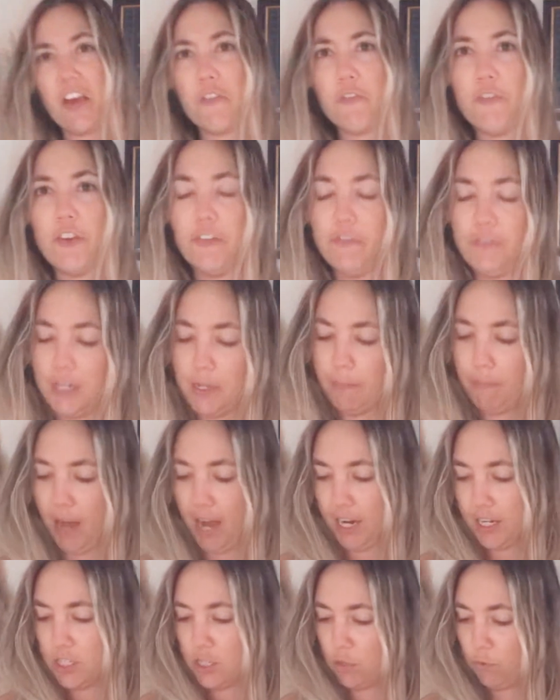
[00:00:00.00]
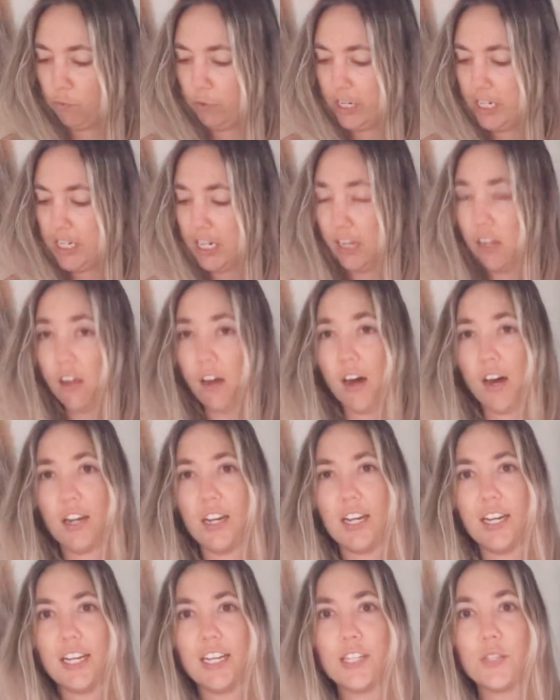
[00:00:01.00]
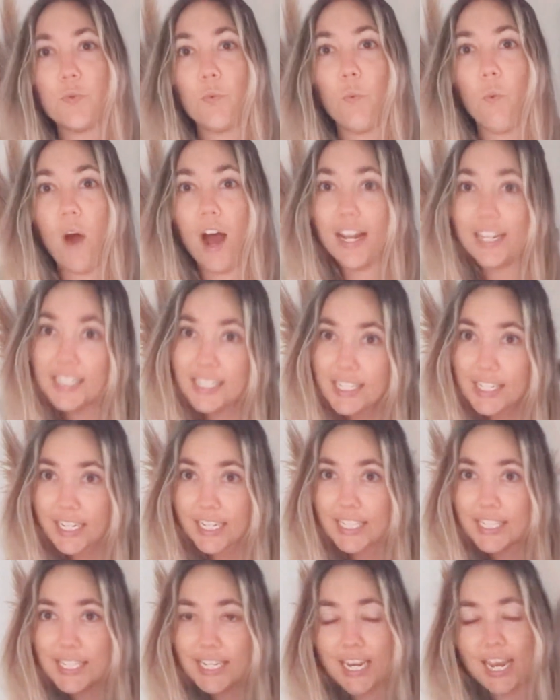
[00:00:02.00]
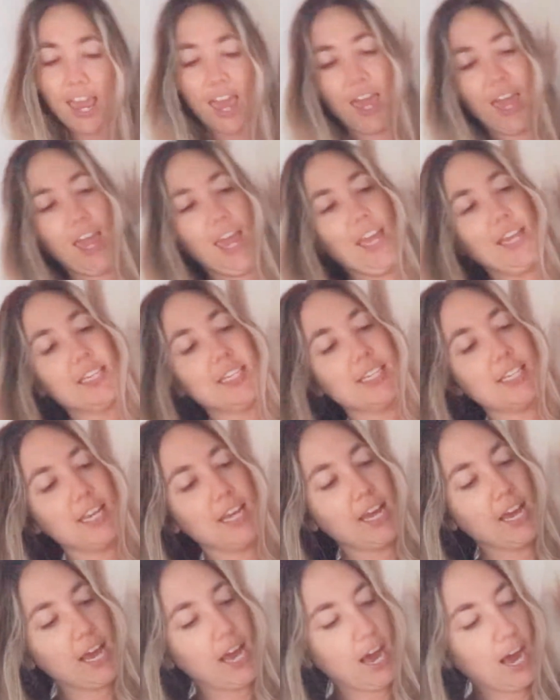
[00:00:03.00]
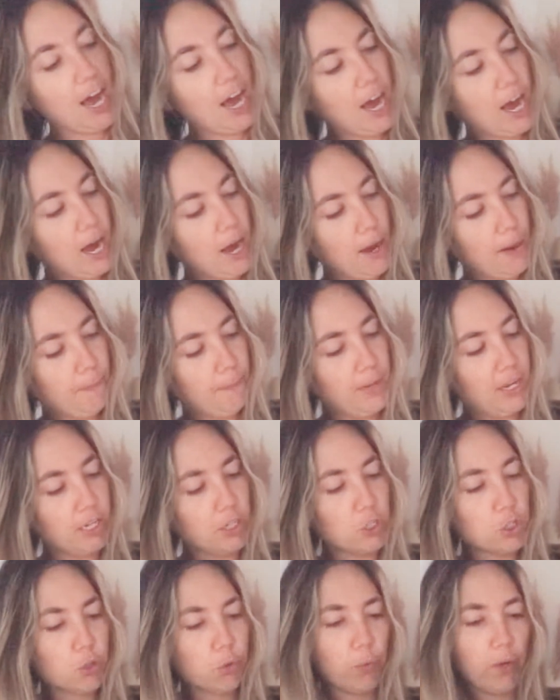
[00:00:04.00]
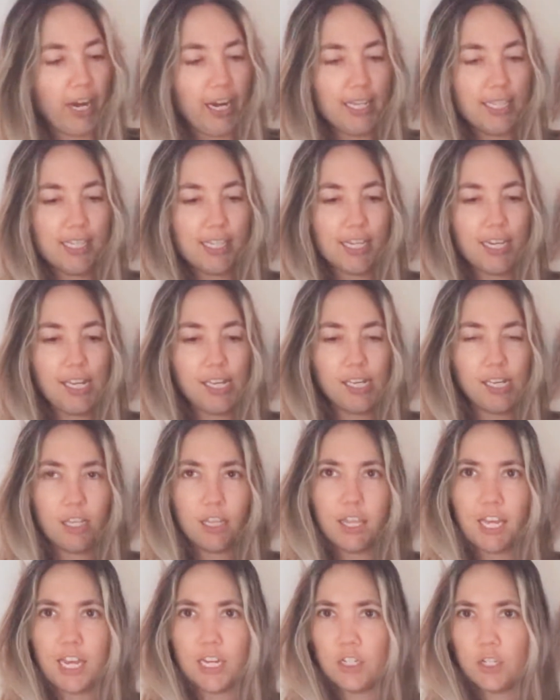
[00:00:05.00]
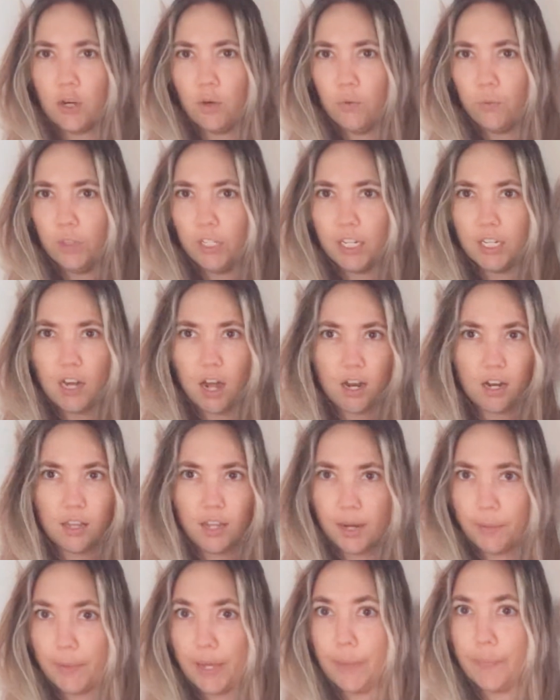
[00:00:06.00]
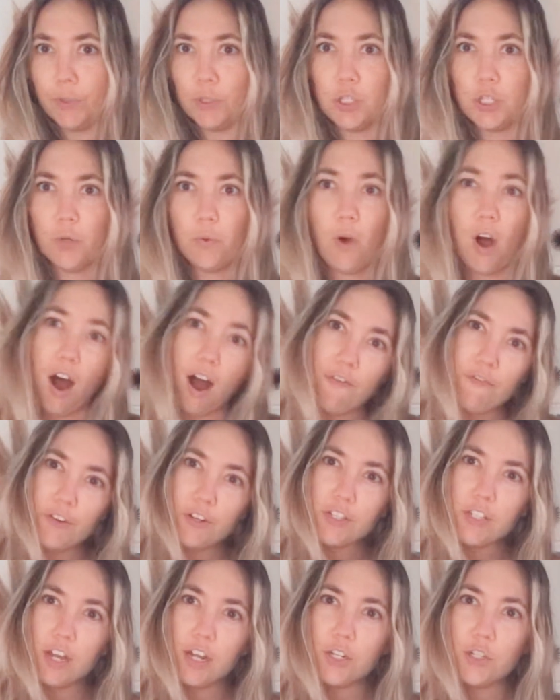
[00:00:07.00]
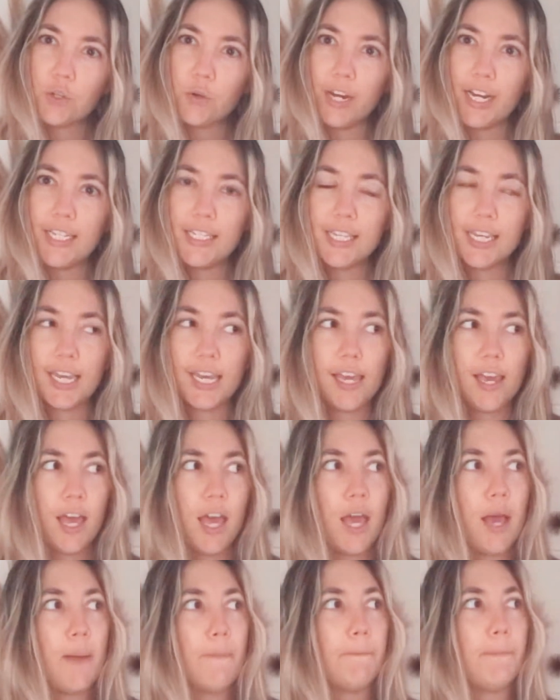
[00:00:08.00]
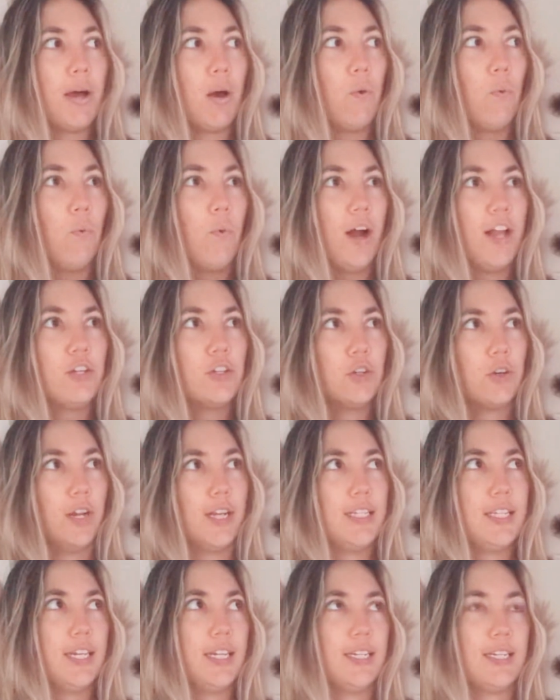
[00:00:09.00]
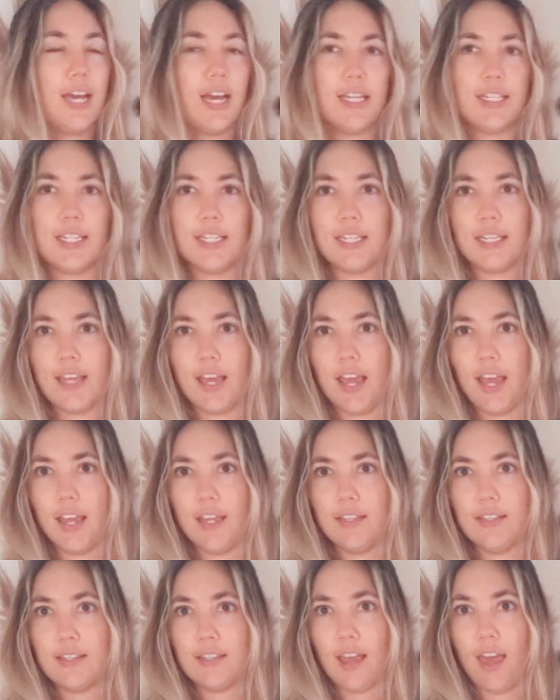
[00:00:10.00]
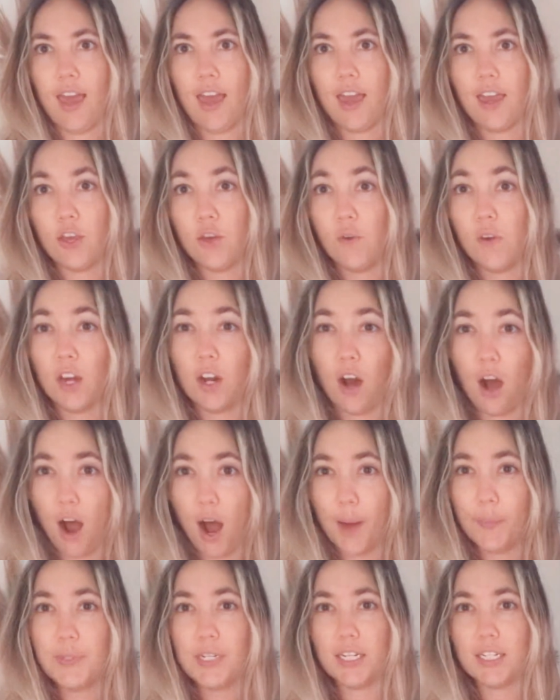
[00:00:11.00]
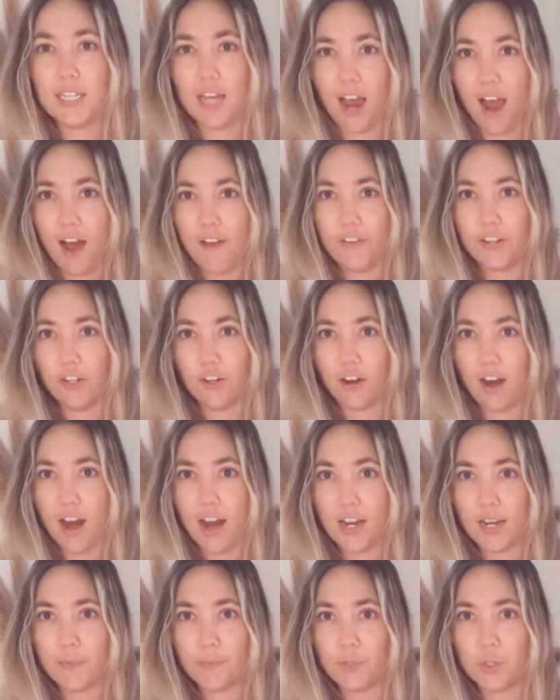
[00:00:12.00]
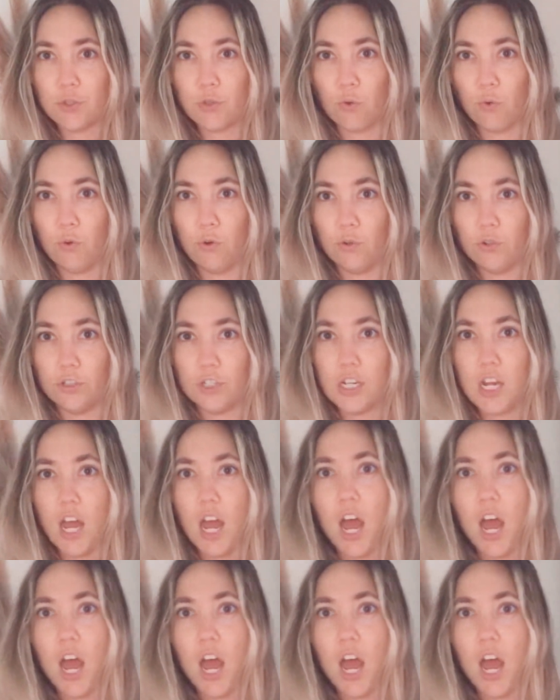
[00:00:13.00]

$50. The retail on it is $168. Tradesy, they don't really, not a lot of people do offers on Tradesy, but what Tradesy does is they say you can opt into having your items sold